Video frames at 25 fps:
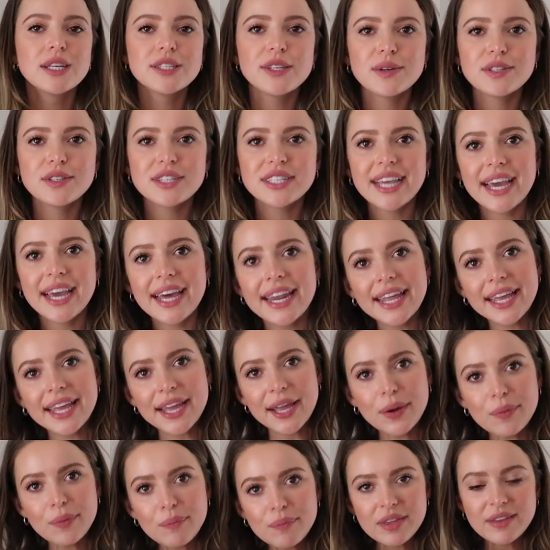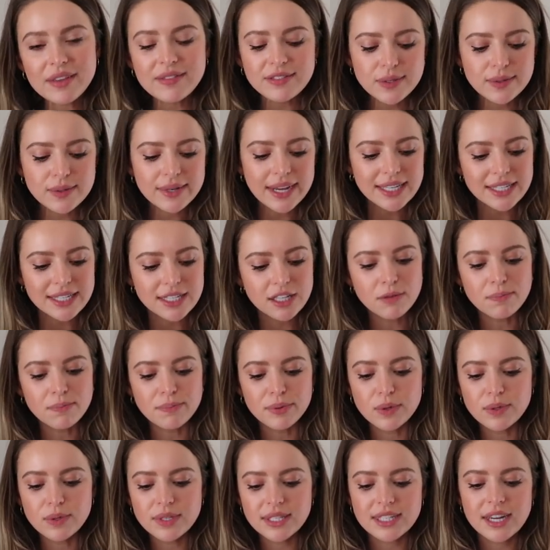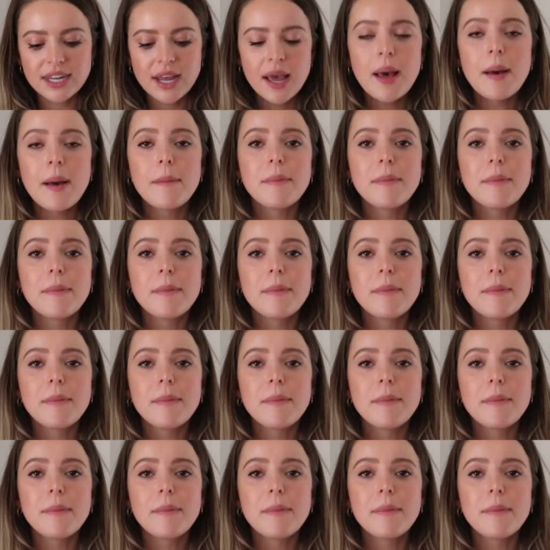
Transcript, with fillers: so it just kind of, you know, gives you a nice little boost.